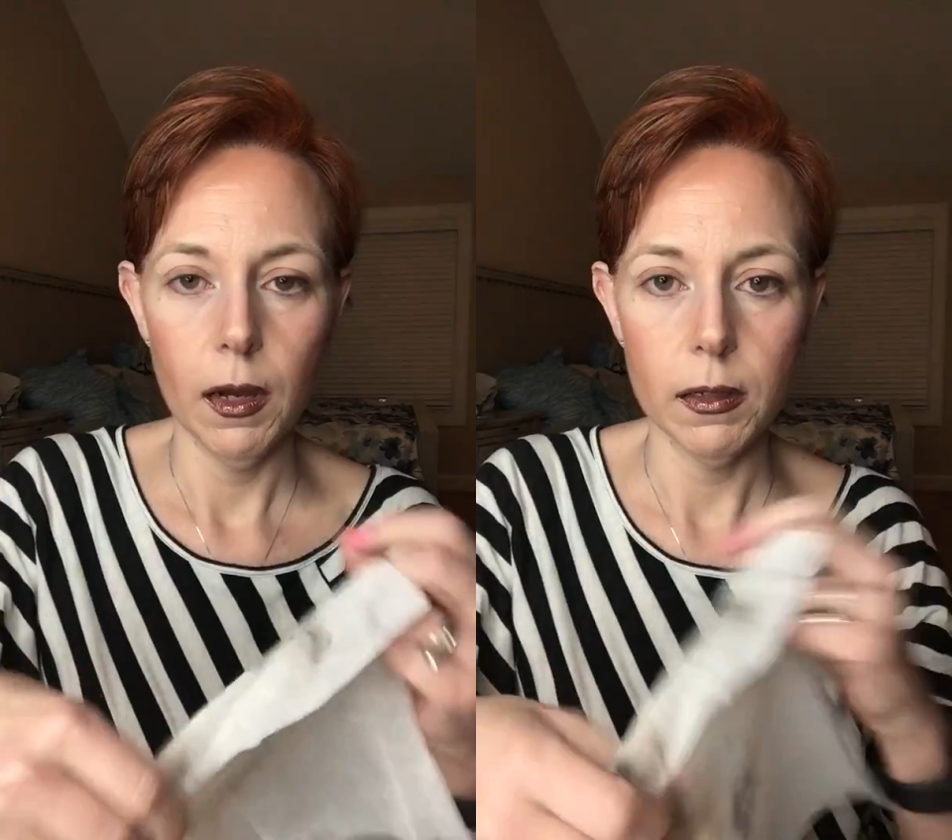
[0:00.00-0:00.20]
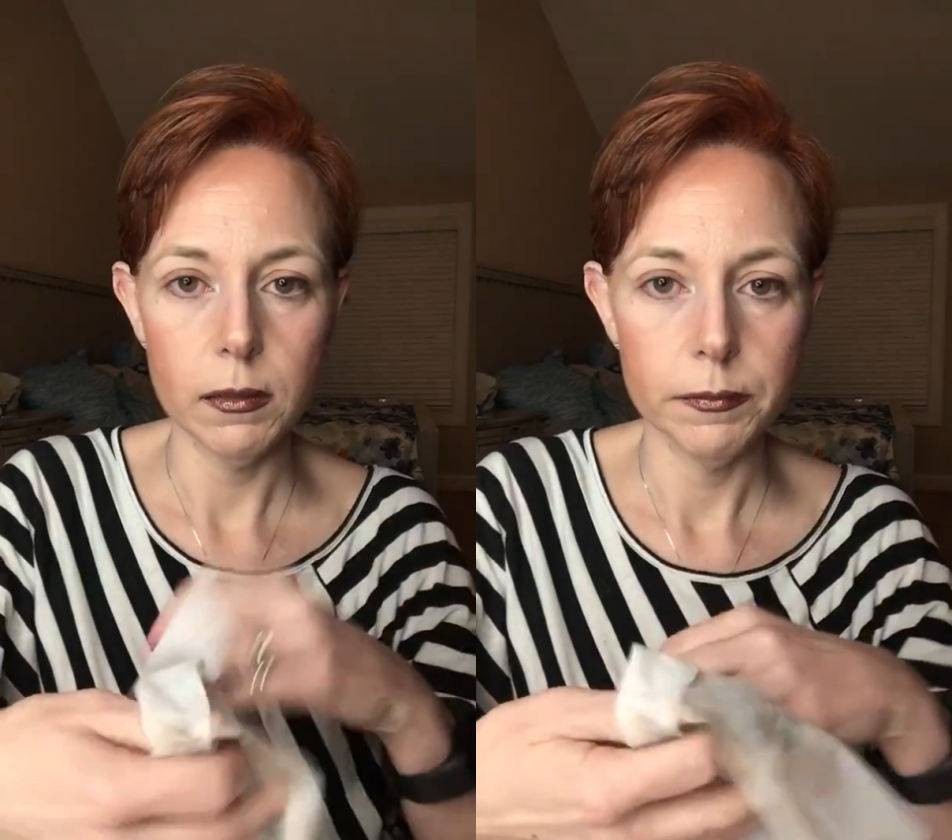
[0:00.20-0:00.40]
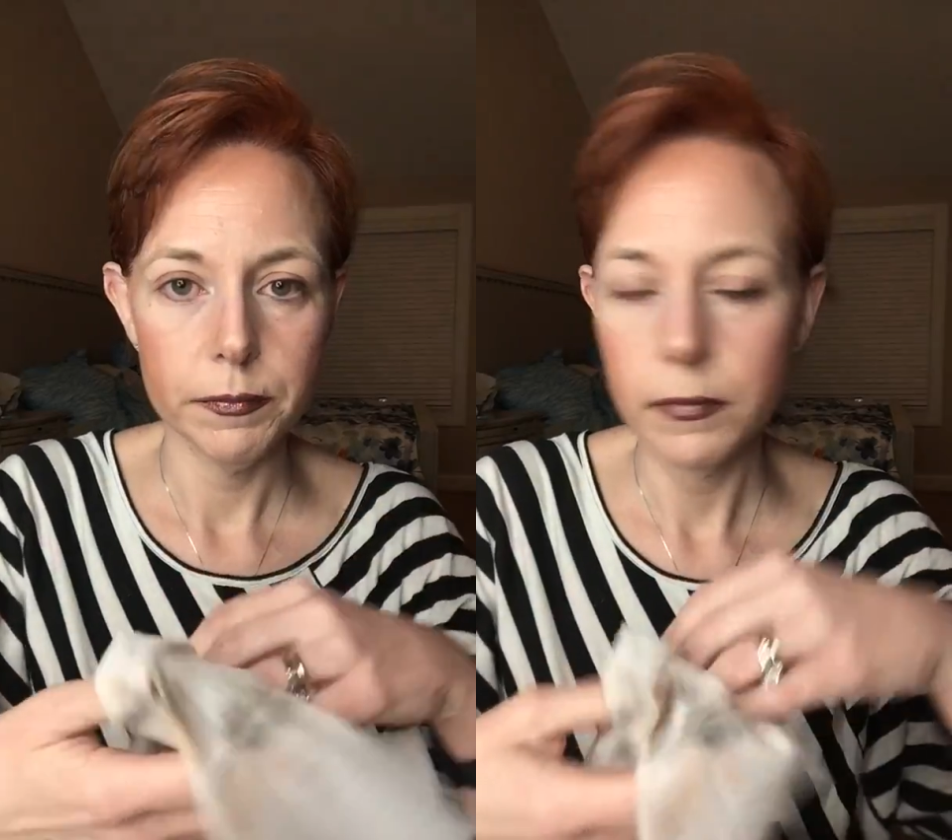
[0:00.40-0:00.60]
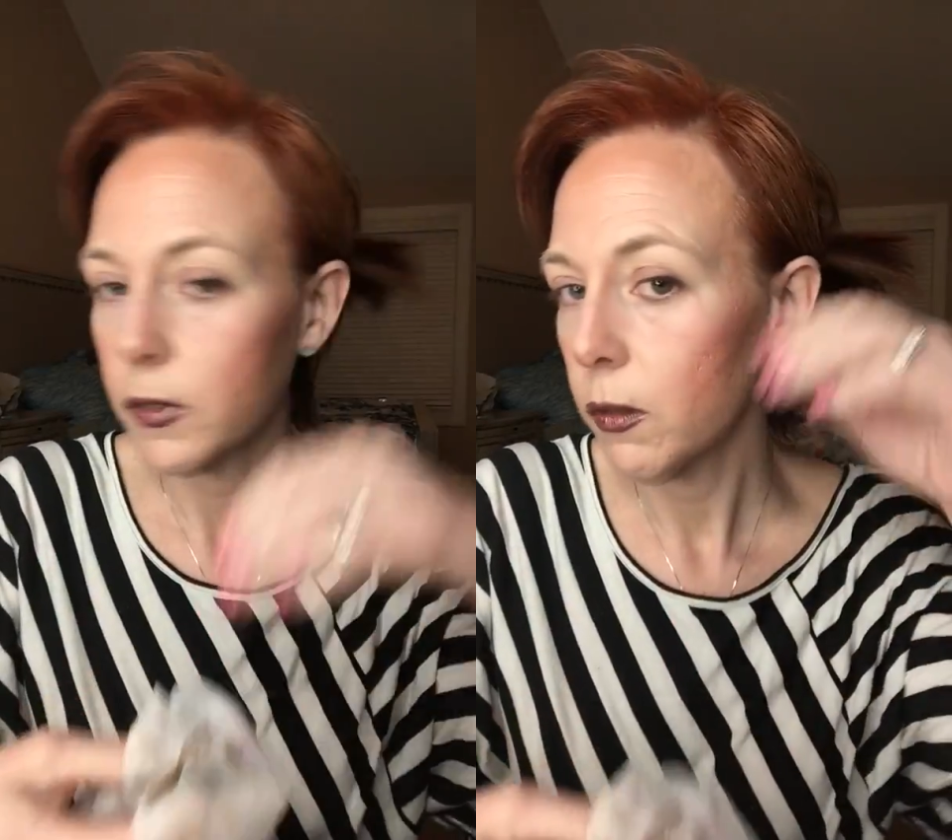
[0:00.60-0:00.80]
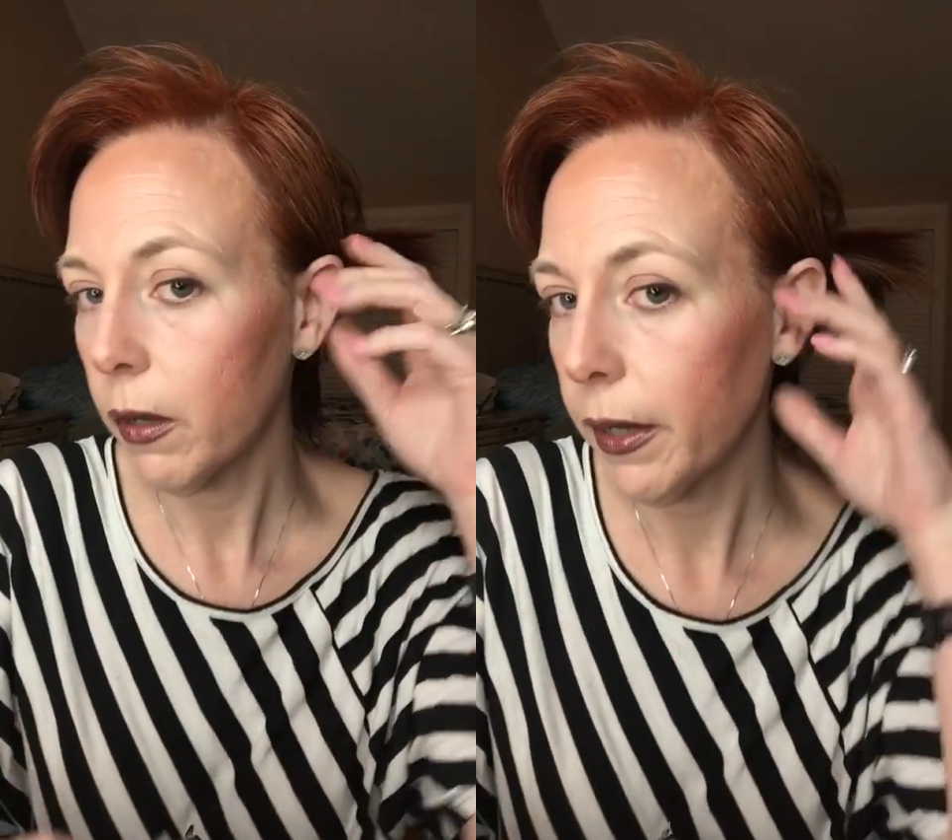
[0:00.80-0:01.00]
Um,
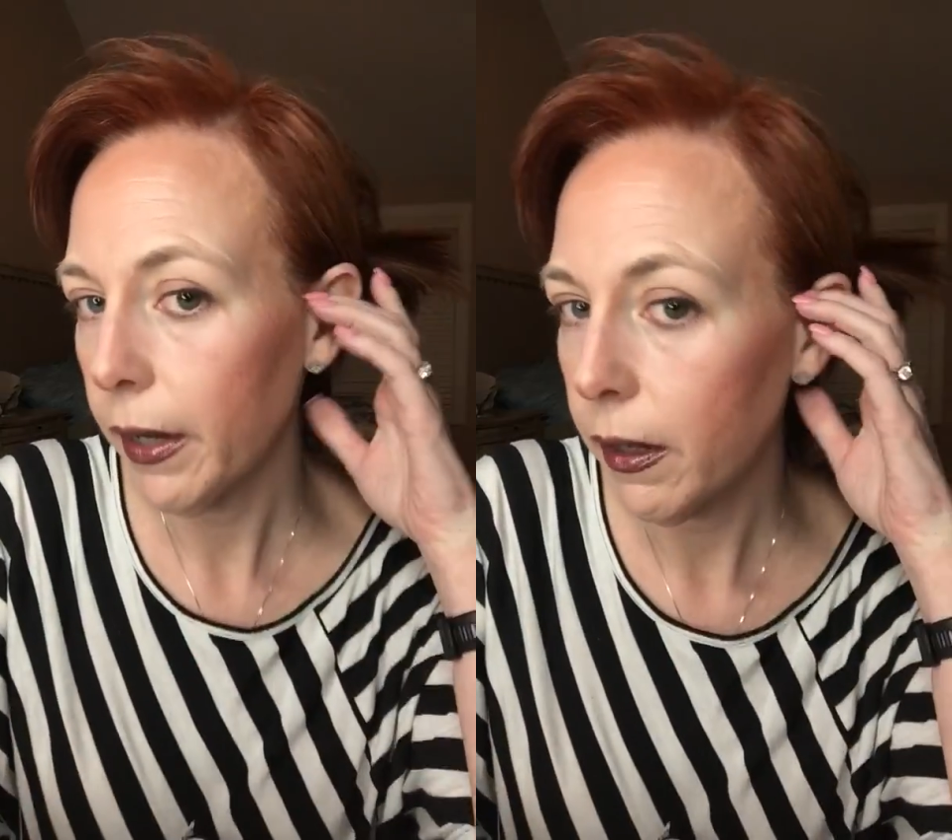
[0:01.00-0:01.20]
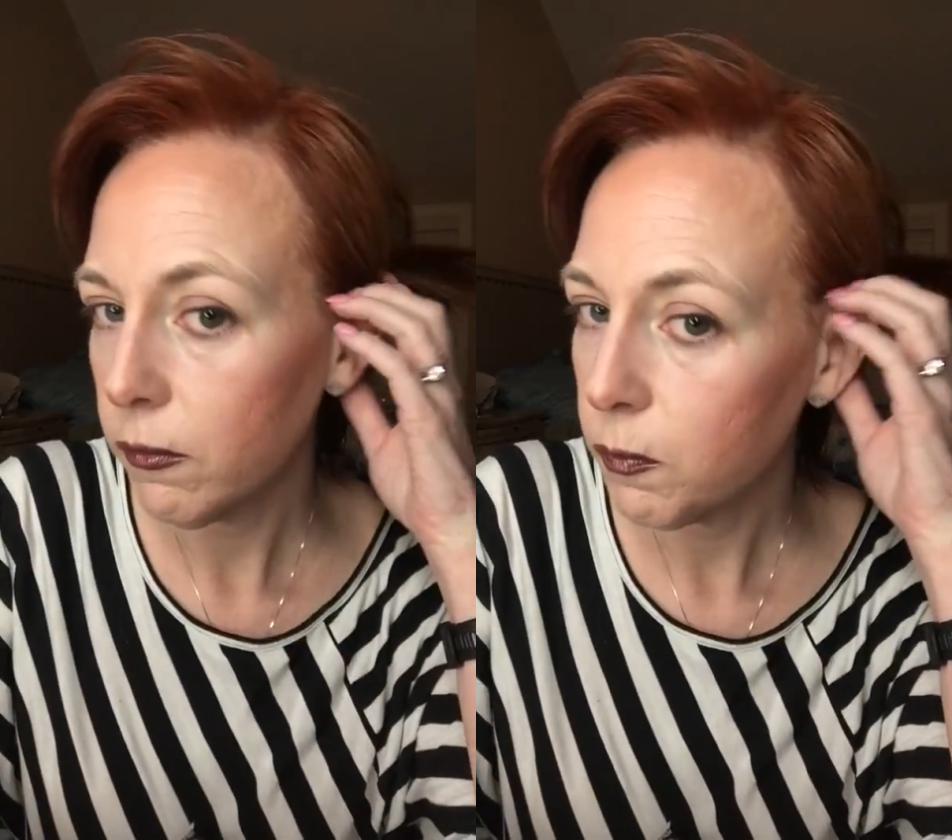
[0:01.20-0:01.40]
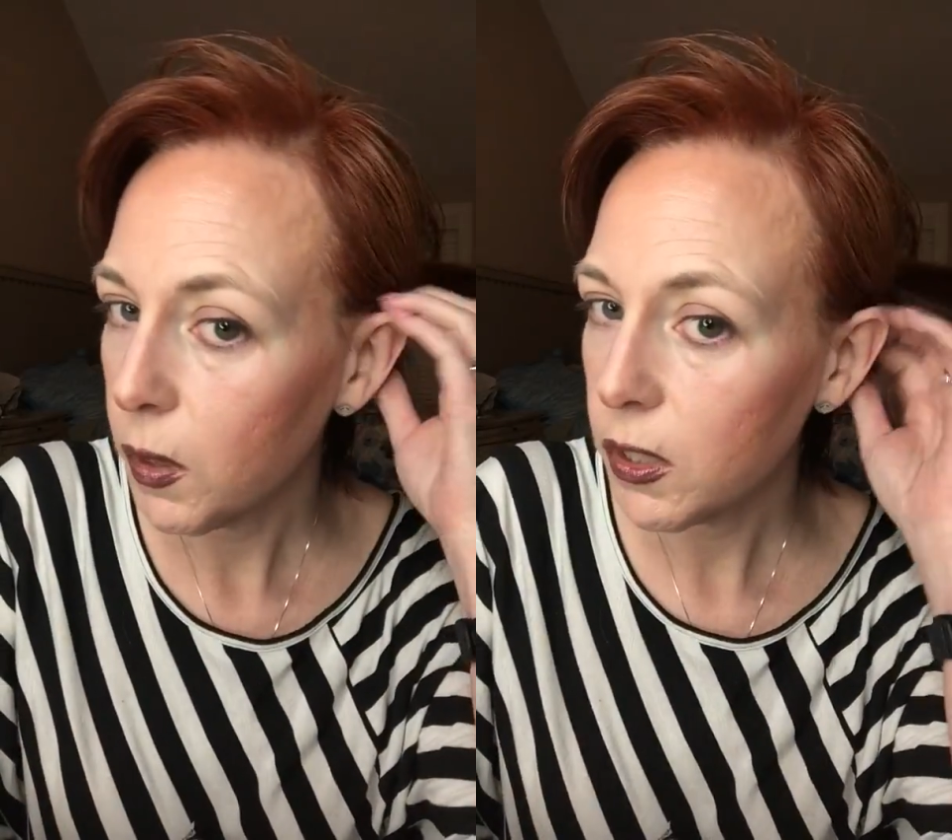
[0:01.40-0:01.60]
so I have